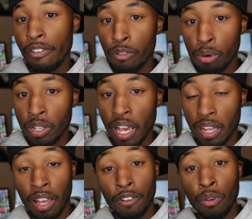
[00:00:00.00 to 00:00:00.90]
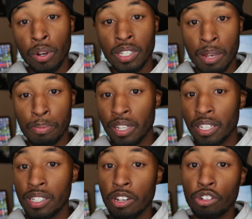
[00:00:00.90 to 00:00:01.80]
a full day. Like, for example,
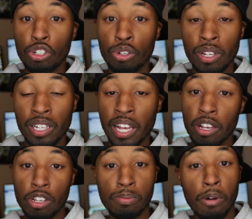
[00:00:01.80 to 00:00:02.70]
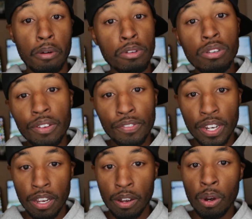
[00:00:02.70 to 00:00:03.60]
let's say you're shooting like a small music
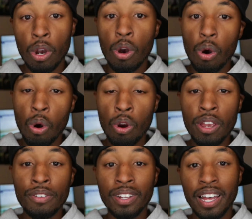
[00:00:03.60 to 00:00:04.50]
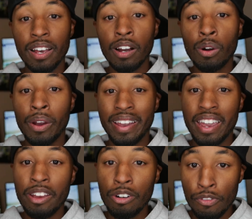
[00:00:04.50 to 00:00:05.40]
video or even like a quick
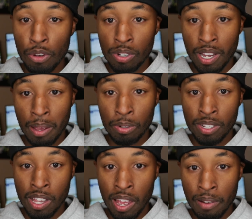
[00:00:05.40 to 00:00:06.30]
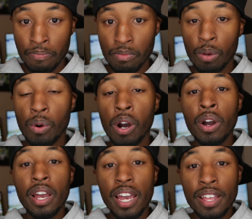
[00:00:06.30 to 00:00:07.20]
interview type set. Well,
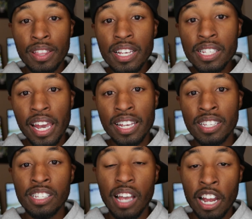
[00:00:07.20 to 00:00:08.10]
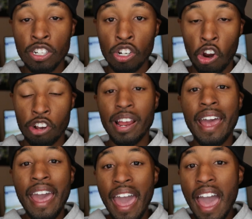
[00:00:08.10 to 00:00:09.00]
in these cases, I charge
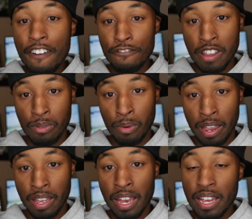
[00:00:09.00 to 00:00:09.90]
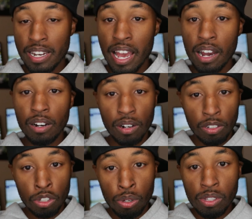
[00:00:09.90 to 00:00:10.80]
a half day rate. Now,
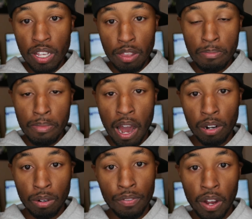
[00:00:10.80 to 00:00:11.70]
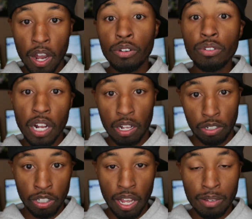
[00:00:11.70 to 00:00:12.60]
using the model of
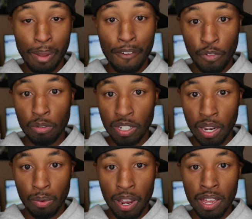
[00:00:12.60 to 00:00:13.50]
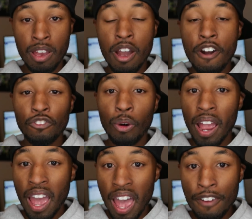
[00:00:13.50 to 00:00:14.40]
$100 as my full day rate, for a
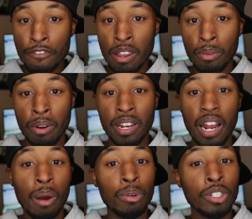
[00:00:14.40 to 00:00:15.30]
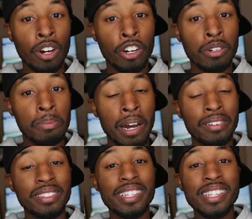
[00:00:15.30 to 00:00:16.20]
half day rate, I would charge
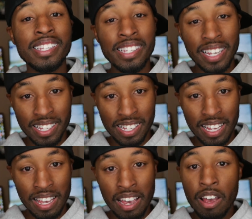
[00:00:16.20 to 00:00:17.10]
about 60.